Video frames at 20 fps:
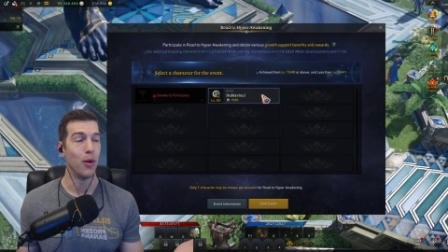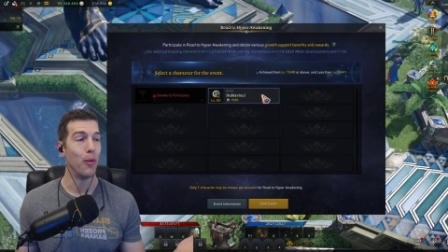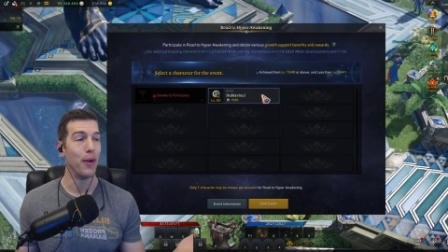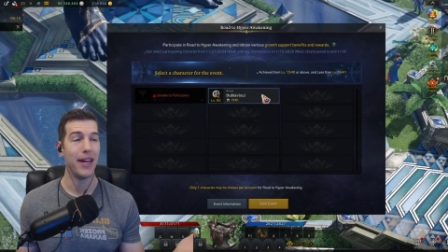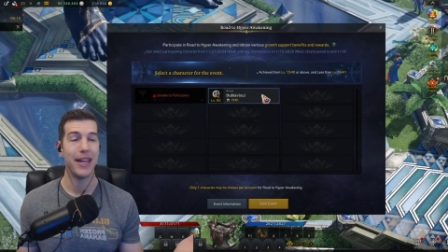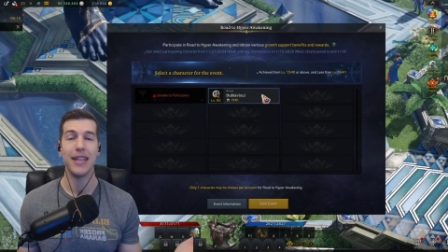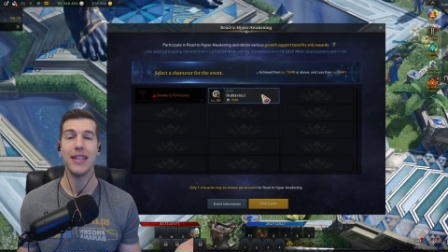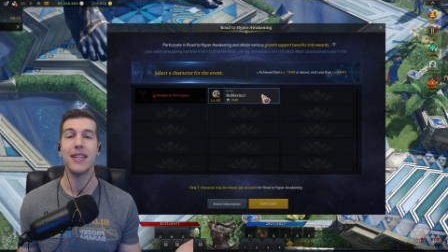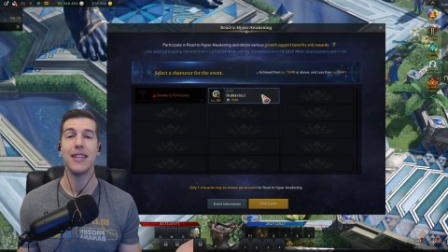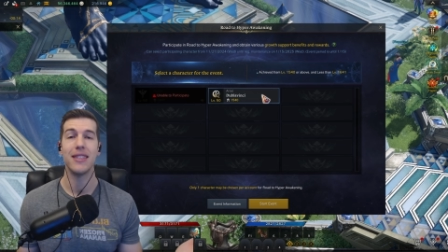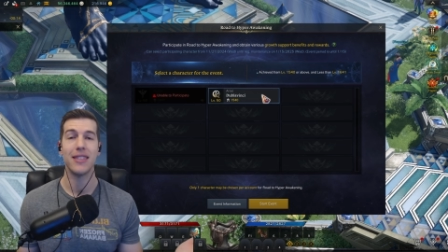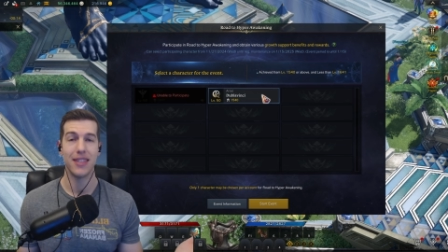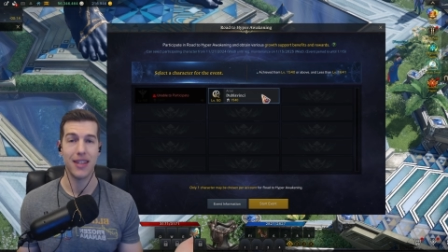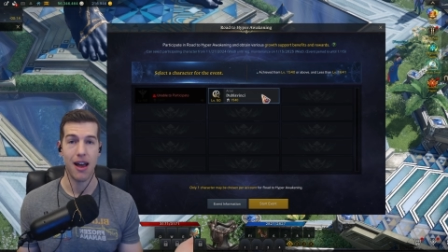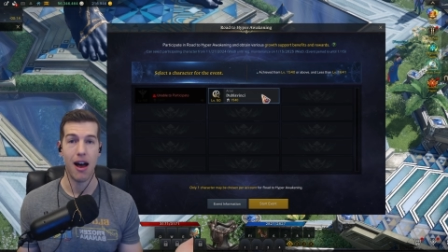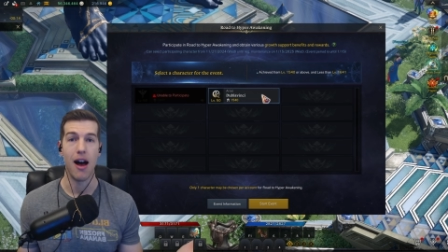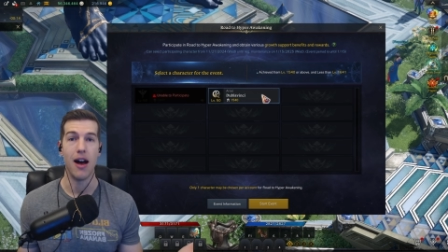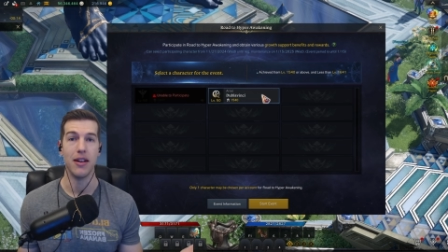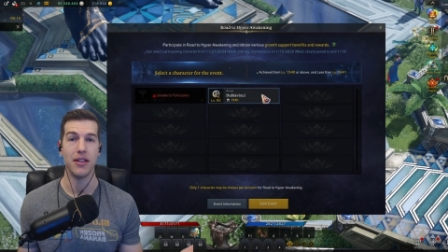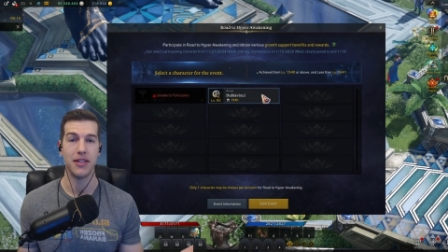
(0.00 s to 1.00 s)
We can
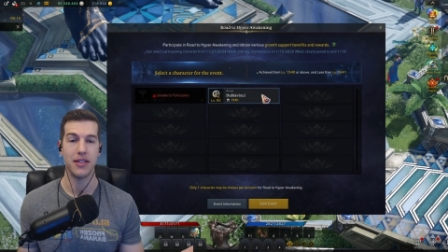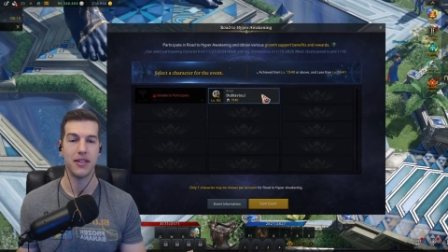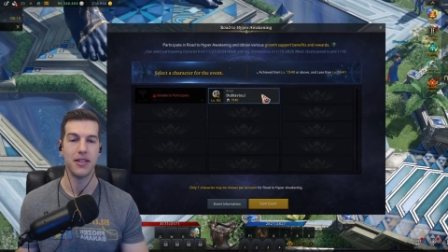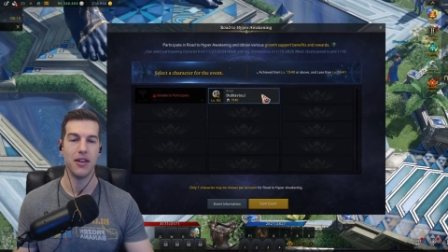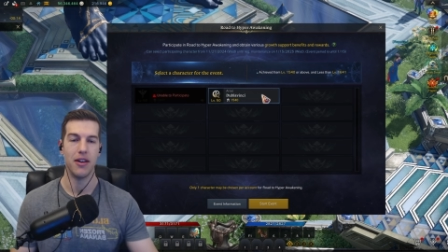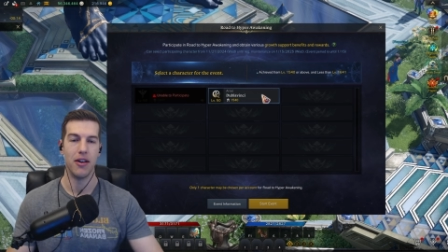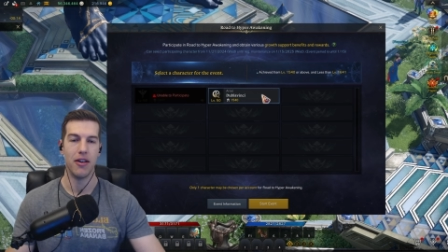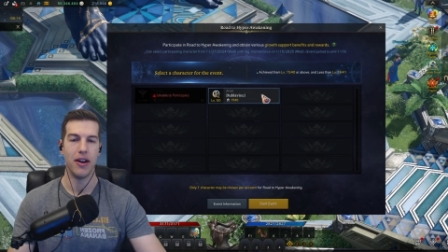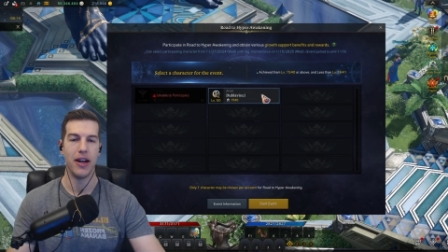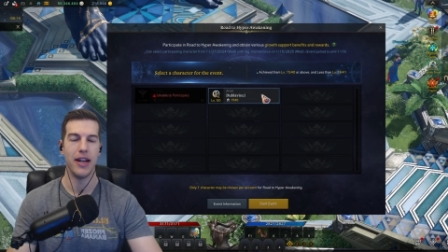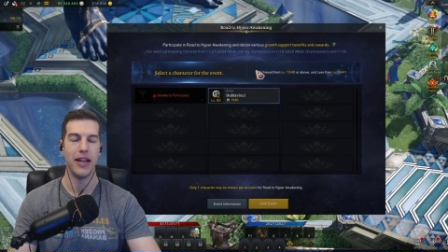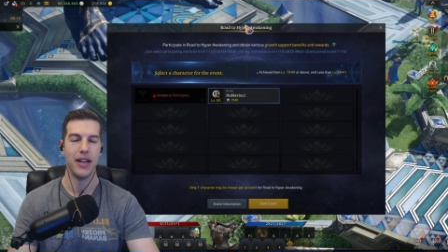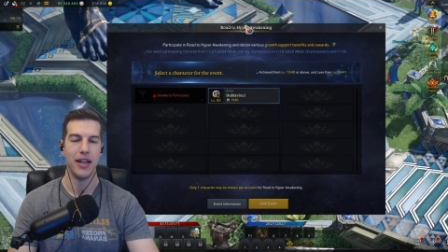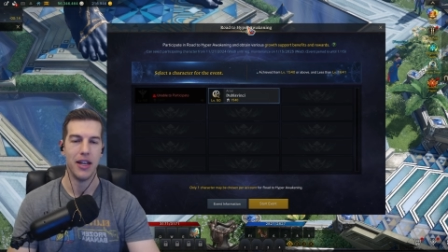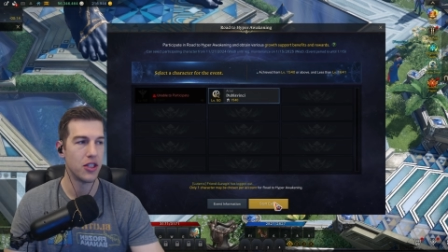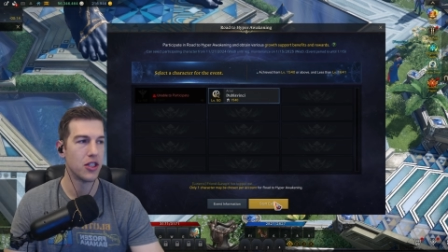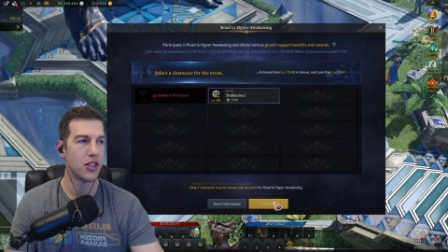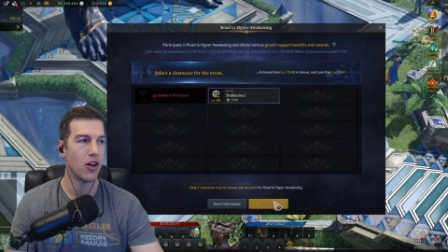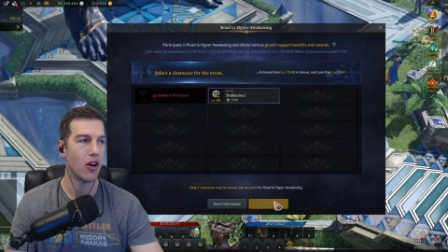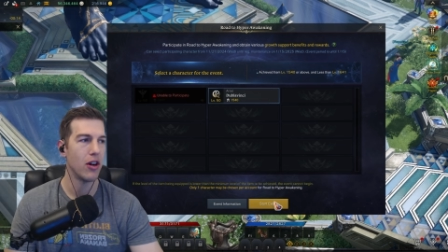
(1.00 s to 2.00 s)
discuss, all right?
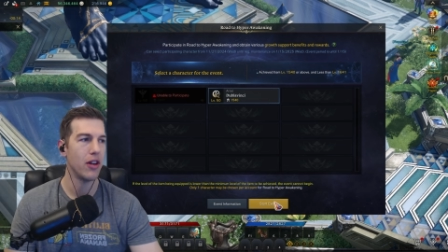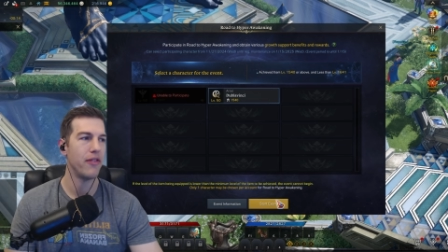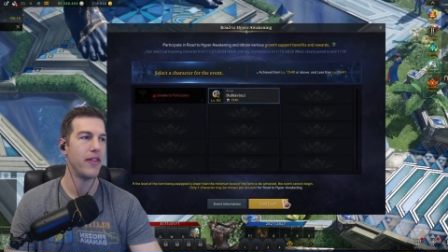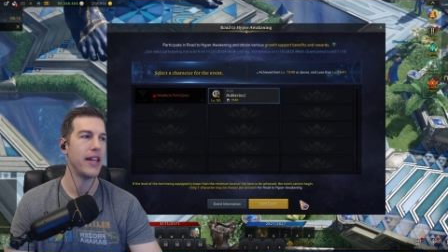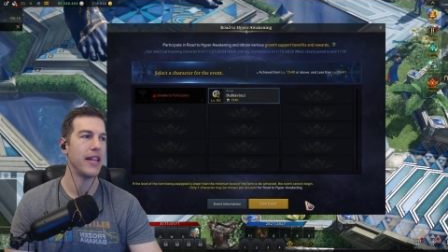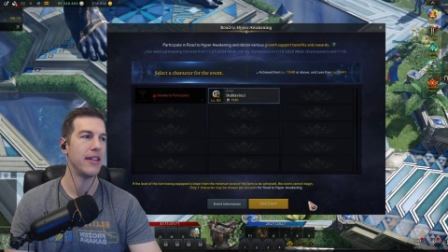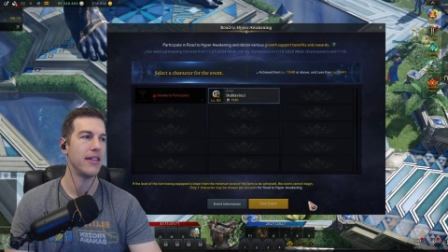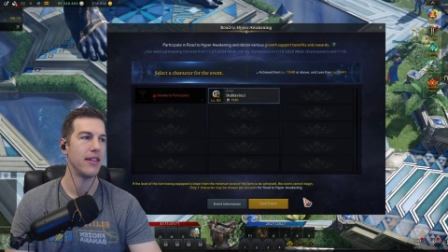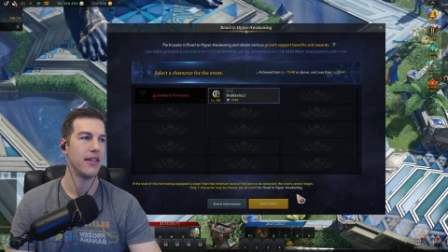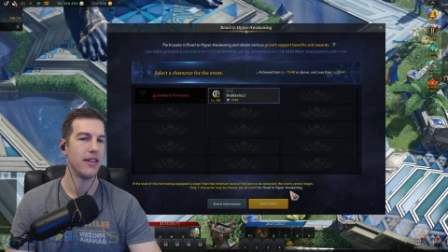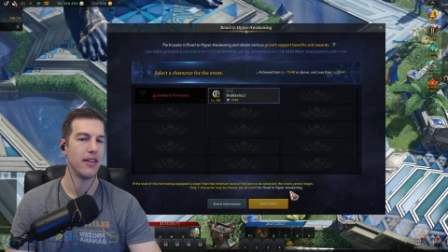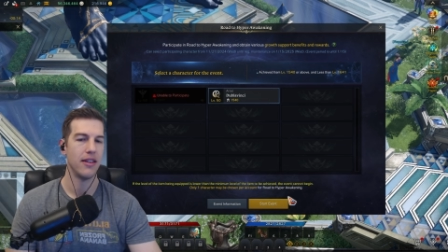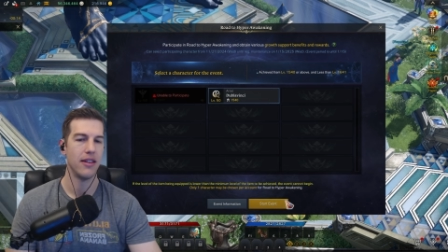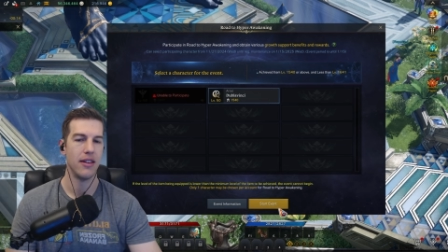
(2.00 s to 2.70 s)
Start event.